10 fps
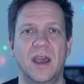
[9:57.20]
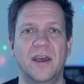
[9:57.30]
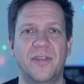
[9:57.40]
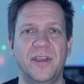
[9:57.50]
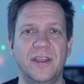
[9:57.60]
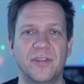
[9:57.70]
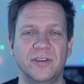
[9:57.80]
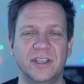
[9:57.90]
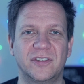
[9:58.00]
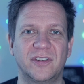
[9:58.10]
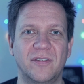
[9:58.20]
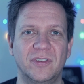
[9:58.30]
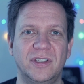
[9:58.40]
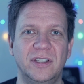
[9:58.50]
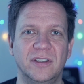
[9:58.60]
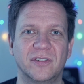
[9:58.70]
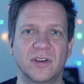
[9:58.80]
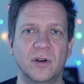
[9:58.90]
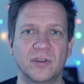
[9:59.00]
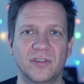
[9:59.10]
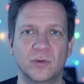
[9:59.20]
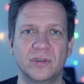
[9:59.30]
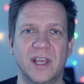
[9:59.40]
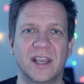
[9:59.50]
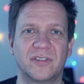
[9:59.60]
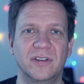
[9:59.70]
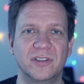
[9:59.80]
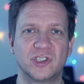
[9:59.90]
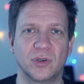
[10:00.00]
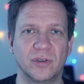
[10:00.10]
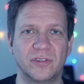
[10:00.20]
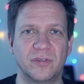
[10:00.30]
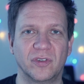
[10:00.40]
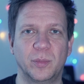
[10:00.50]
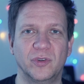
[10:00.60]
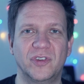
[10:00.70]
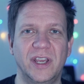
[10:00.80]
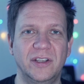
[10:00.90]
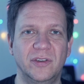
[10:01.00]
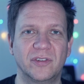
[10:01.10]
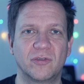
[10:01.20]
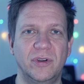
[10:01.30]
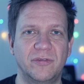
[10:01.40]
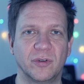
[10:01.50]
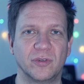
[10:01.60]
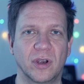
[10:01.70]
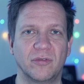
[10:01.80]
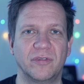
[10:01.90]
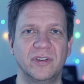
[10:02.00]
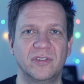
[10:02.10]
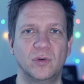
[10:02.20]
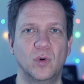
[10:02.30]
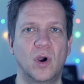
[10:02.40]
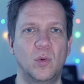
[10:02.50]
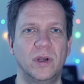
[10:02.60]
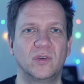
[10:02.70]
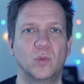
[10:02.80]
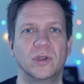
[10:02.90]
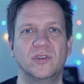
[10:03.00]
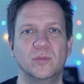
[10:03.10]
I think the X70 is also an excellent choice for spontaneous street photographers who always want to